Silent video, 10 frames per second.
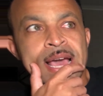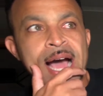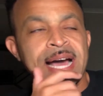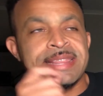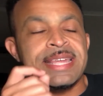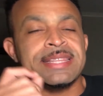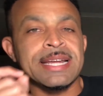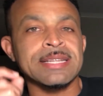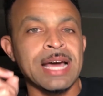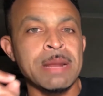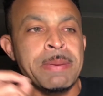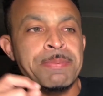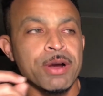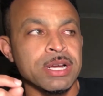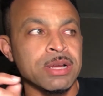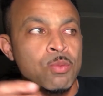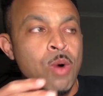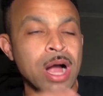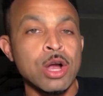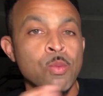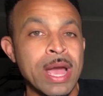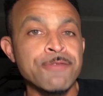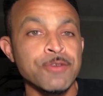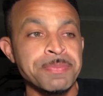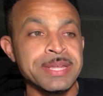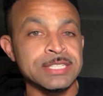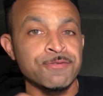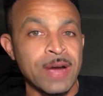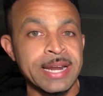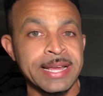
I think that a lot of people are going to walk away from this fight